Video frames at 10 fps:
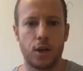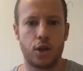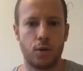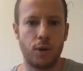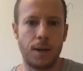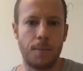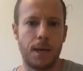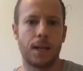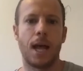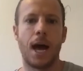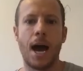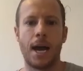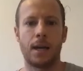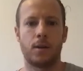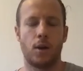should really be
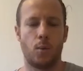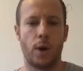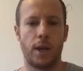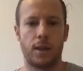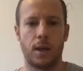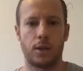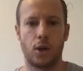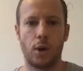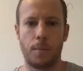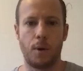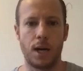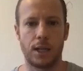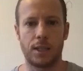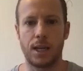aligned with the token project,